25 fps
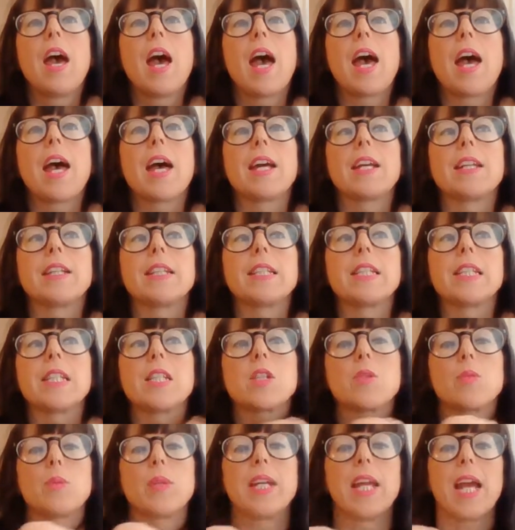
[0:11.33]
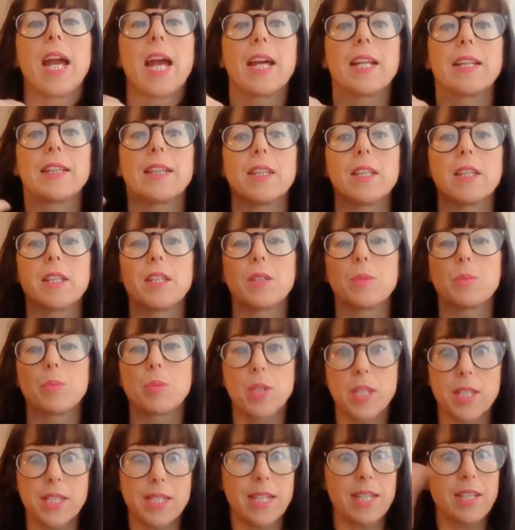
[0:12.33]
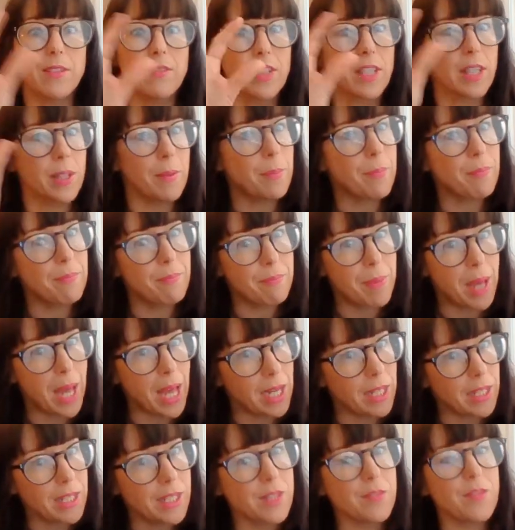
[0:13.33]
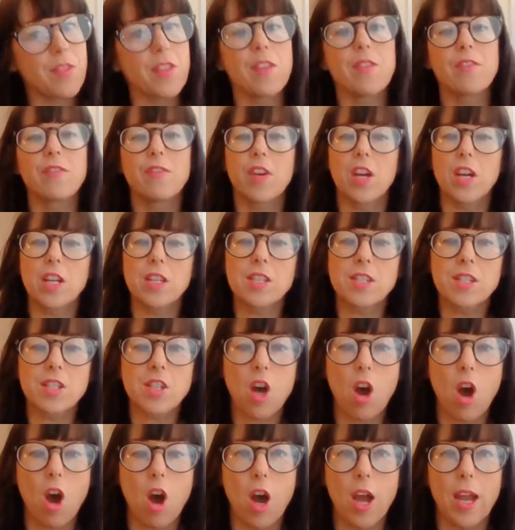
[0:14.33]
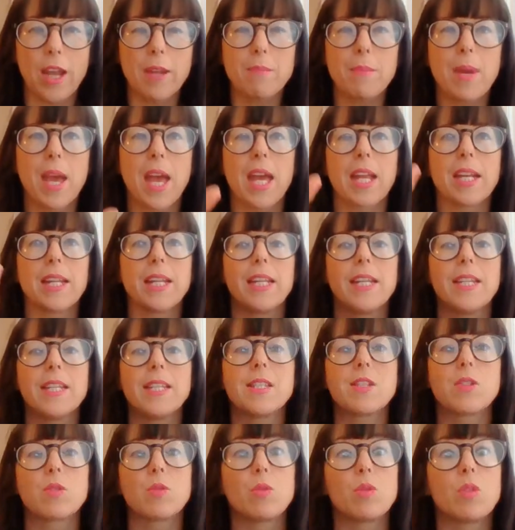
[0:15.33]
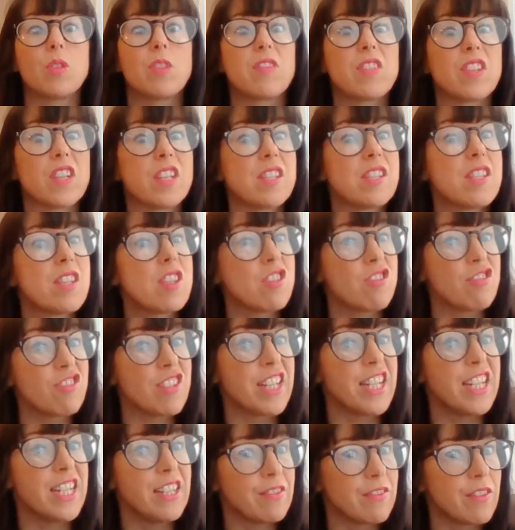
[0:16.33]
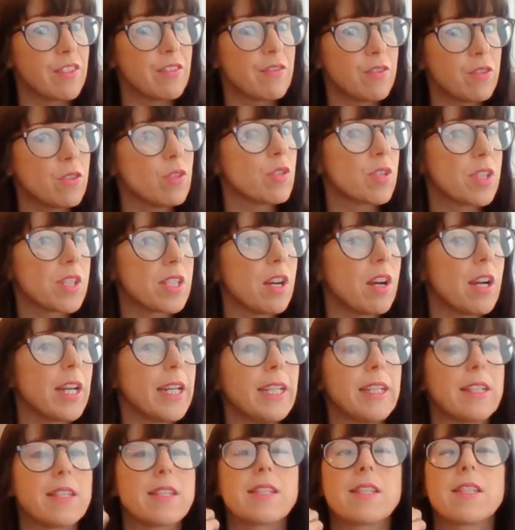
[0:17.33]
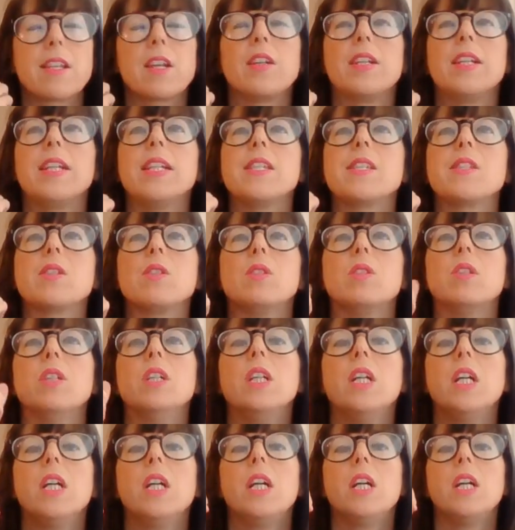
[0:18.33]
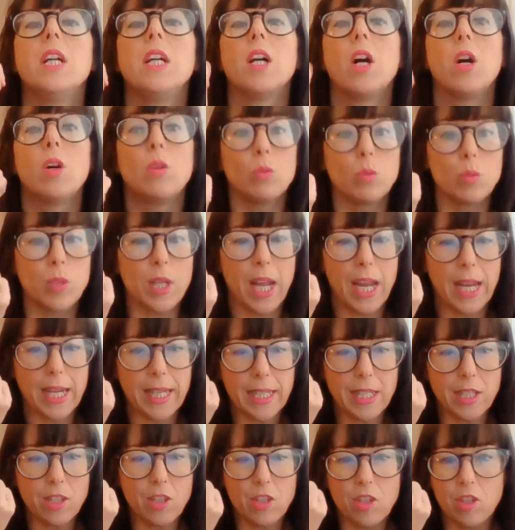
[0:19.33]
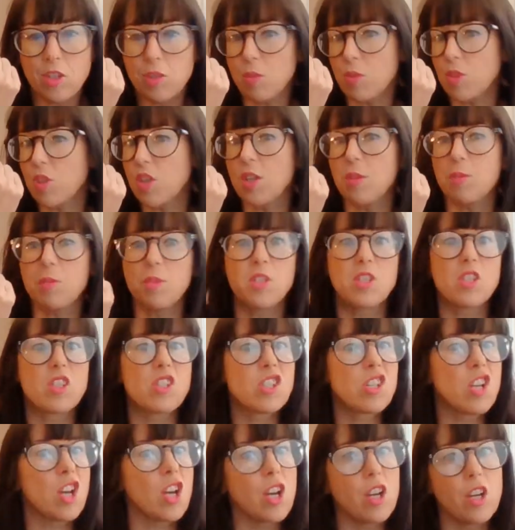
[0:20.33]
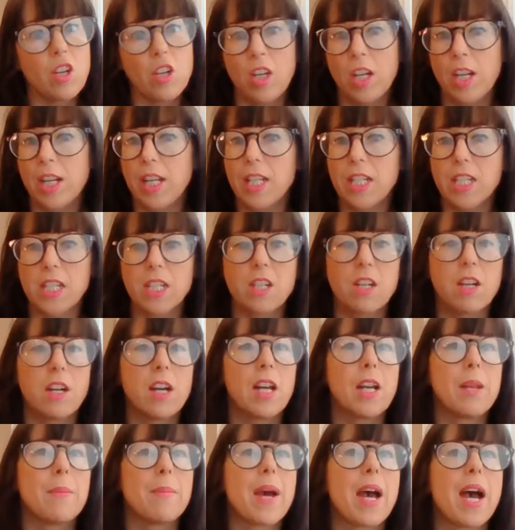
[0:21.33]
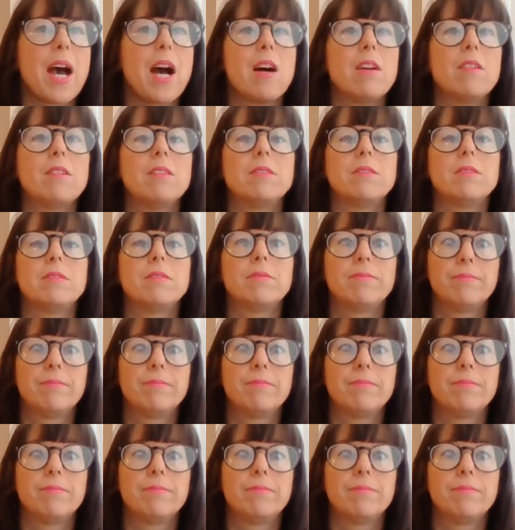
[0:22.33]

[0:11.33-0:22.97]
and we had the prince leaving the palace for the first time, and he saw the first 3 of the 4 sights. So he saw old age, which he was totally in denial about.